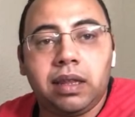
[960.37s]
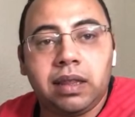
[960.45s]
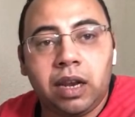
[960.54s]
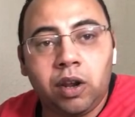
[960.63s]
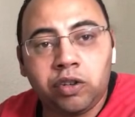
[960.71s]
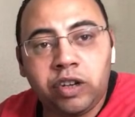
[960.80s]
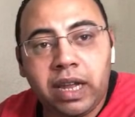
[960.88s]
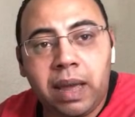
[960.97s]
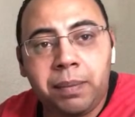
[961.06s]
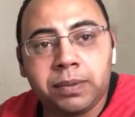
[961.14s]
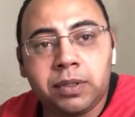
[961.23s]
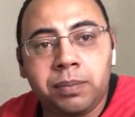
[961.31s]
the logic
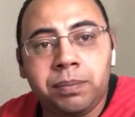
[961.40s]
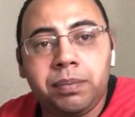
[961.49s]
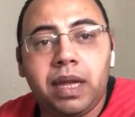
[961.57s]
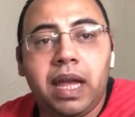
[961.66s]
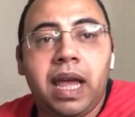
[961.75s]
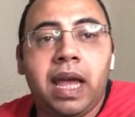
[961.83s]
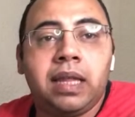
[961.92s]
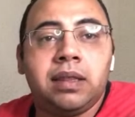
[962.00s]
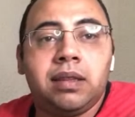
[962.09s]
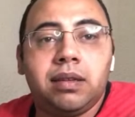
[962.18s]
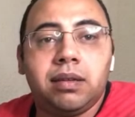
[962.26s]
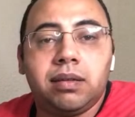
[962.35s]
EPROM,
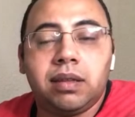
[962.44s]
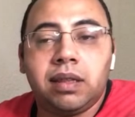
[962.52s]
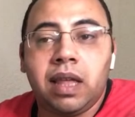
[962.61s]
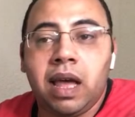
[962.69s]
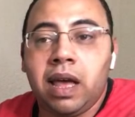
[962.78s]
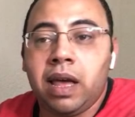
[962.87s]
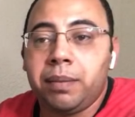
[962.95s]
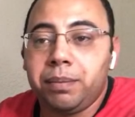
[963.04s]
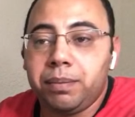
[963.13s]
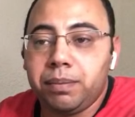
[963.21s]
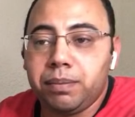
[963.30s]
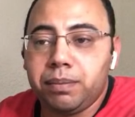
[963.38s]
and the
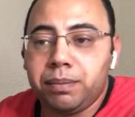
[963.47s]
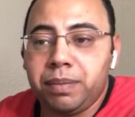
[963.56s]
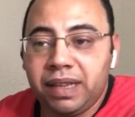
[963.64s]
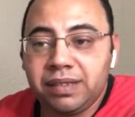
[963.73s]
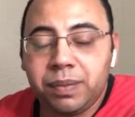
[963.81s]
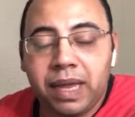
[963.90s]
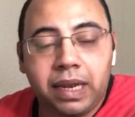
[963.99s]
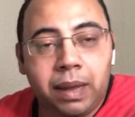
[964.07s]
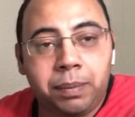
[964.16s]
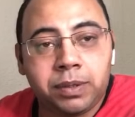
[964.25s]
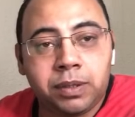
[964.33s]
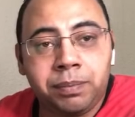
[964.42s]
baseband
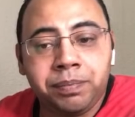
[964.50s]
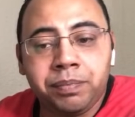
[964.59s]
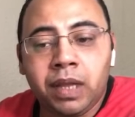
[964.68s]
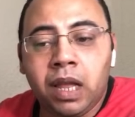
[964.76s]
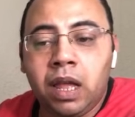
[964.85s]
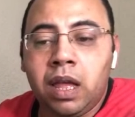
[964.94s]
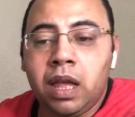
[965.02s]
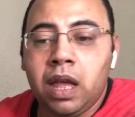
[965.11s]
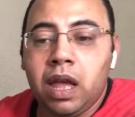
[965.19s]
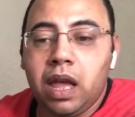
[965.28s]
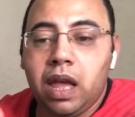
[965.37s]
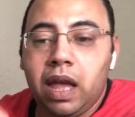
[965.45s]
EPROM,
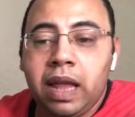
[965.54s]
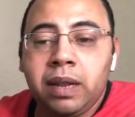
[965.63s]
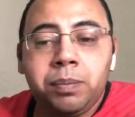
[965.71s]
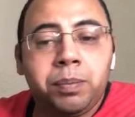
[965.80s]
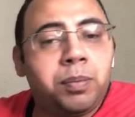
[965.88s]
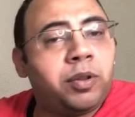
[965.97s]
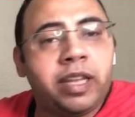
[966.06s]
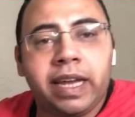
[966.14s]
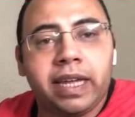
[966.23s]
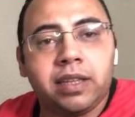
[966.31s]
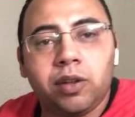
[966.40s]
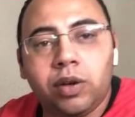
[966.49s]
and putting
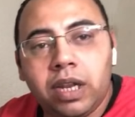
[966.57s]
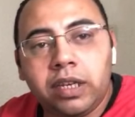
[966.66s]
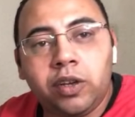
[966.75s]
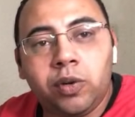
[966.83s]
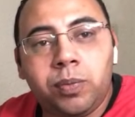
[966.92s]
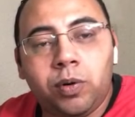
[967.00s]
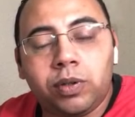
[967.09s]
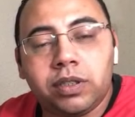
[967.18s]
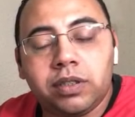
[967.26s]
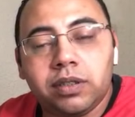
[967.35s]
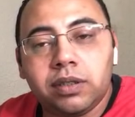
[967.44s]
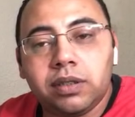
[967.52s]
it on a new board.
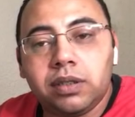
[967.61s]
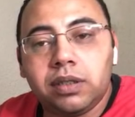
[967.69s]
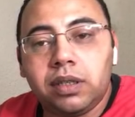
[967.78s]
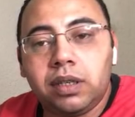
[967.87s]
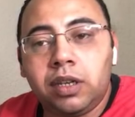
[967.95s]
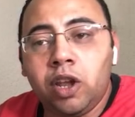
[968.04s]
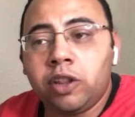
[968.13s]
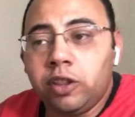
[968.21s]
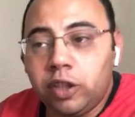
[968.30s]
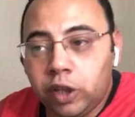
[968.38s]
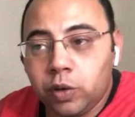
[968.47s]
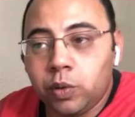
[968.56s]
Not
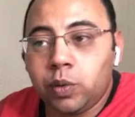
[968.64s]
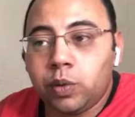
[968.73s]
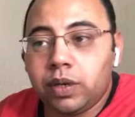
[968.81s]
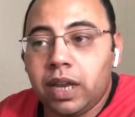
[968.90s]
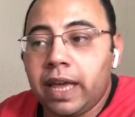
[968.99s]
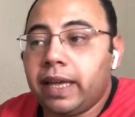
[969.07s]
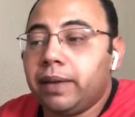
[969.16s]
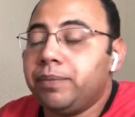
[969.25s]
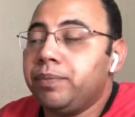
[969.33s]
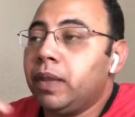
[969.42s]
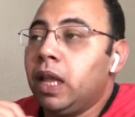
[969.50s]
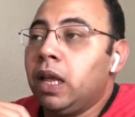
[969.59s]
new, like
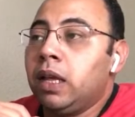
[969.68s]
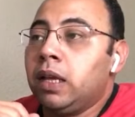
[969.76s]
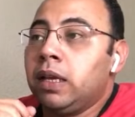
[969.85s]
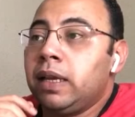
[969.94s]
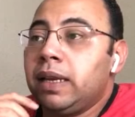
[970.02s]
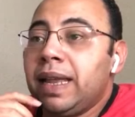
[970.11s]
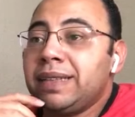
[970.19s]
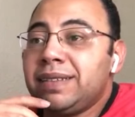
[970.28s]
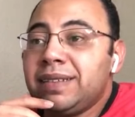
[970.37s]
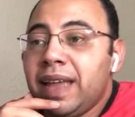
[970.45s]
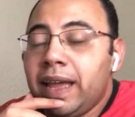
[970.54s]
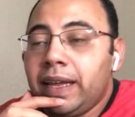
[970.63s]
let's
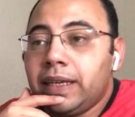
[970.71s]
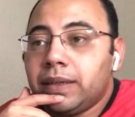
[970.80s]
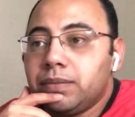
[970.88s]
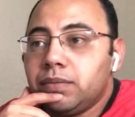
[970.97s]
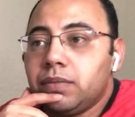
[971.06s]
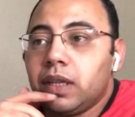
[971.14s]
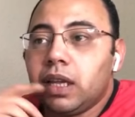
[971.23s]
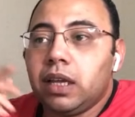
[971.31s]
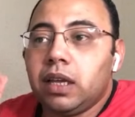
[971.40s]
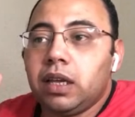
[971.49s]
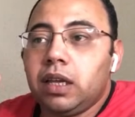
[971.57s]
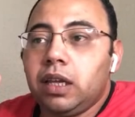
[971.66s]
say
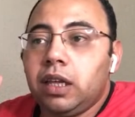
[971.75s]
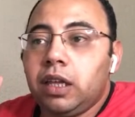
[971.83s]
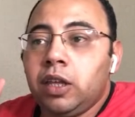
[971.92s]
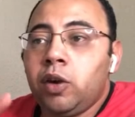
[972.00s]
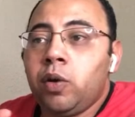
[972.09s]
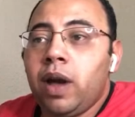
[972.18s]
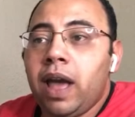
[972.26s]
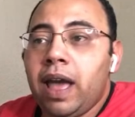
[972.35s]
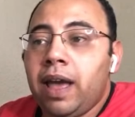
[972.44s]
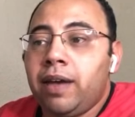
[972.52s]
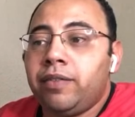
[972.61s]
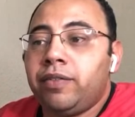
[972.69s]
you
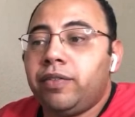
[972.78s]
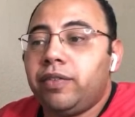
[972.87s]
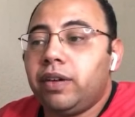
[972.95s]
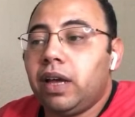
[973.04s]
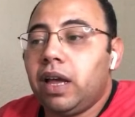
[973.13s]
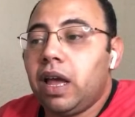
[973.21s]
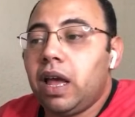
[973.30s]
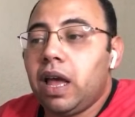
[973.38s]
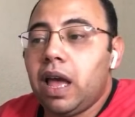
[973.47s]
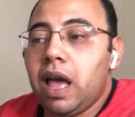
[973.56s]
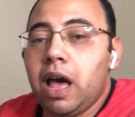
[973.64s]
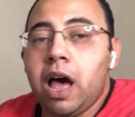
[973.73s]
have
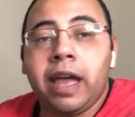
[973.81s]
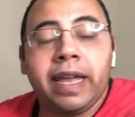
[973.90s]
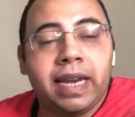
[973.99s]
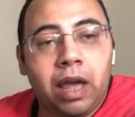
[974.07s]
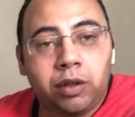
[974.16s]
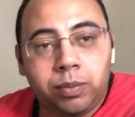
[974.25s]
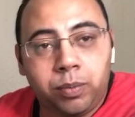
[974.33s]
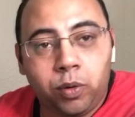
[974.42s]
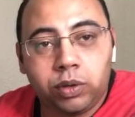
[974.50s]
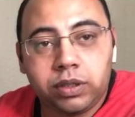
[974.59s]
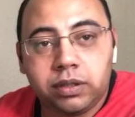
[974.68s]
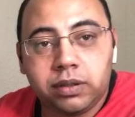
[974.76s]
iCloud
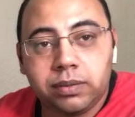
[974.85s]
board,